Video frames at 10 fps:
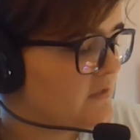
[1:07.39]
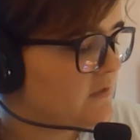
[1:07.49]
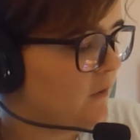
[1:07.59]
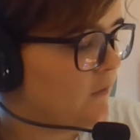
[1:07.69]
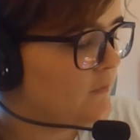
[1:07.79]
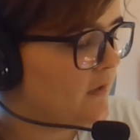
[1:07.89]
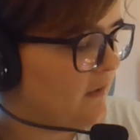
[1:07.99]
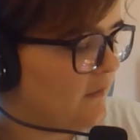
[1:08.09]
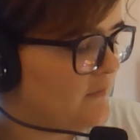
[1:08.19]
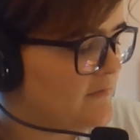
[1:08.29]
To hold
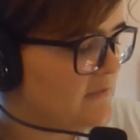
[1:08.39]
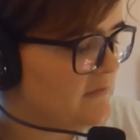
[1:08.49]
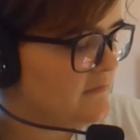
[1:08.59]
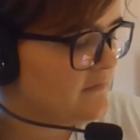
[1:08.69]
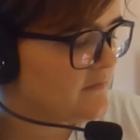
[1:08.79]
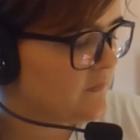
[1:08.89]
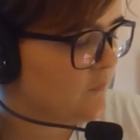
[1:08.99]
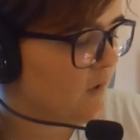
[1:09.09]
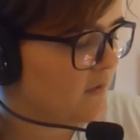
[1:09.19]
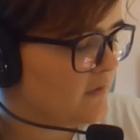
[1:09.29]
all the materials for
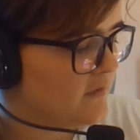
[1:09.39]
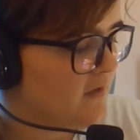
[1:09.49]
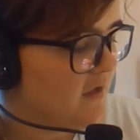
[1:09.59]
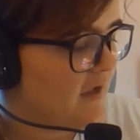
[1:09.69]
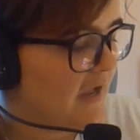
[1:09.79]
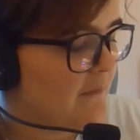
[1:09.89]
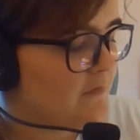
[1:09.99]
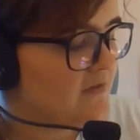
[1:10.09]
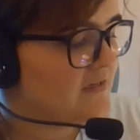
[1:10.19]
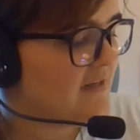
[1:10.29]
water, I
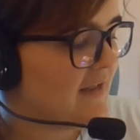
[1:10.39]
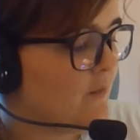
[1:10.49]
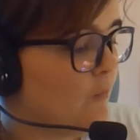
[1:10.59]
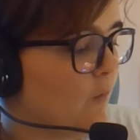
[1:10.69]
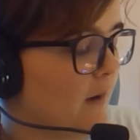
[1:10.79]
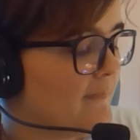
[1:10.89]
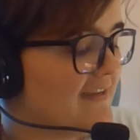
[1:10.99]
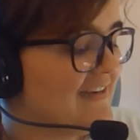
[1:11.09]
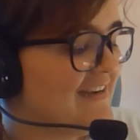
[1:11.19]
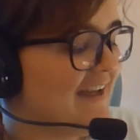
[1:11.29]
would need a
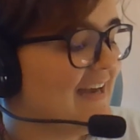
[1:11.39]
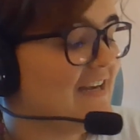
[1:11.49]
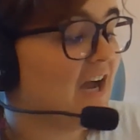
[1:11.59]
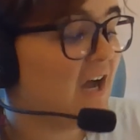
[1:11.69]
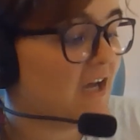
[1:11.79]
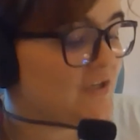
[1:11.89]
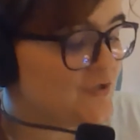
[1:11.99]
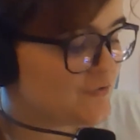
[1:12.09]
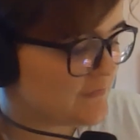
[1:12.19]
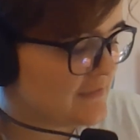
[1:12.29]
whopping
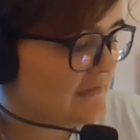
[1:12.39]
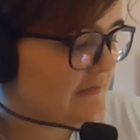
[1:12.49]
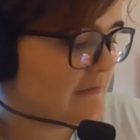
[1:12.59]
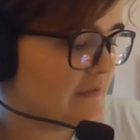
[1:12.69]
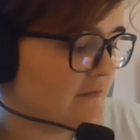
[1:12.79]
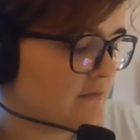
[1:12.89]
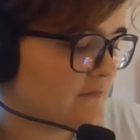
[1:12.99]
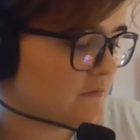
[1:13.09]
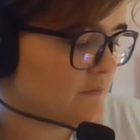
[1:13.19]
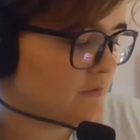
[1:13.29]
900 liters of
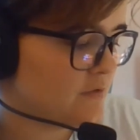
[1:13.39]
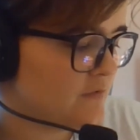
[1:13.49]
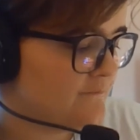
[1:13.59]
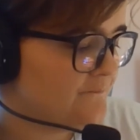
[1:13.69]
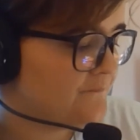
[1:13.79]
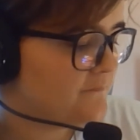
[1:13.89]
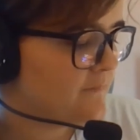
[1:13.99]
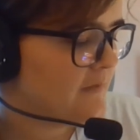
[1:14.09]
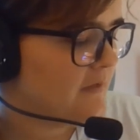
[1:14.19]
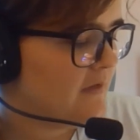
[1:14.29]
storage.
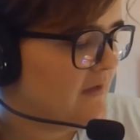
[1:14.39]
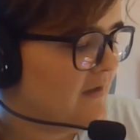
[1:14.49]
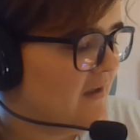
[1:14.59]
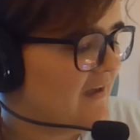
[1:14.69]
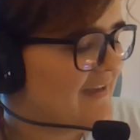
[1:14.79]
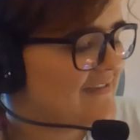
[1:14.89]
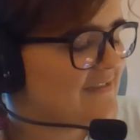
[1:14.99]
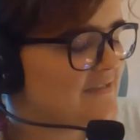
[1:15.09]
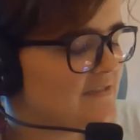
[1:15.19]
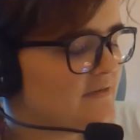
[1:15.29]
I
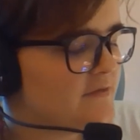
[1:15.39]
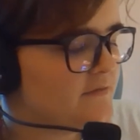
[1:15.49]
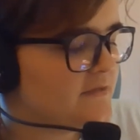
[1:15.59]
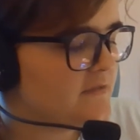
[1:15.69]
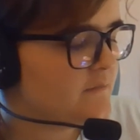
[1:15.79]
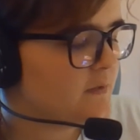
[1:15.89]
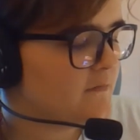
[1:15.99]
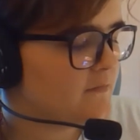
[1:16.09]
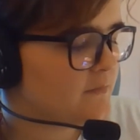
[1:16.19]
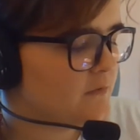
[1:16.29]
considered using one
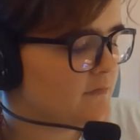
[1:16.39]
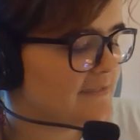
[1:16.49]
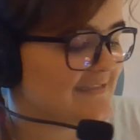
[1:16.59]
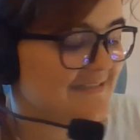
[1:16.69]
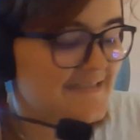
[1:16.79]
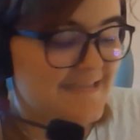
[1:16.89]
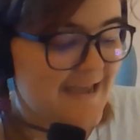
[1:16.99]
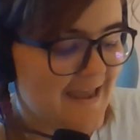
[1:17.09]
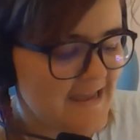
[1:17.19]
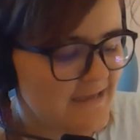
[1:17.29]
of the rovers as a
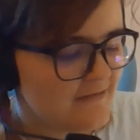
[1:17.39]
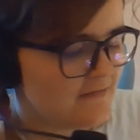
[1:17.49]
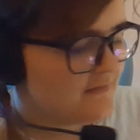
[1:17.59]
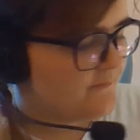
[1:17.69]
tank.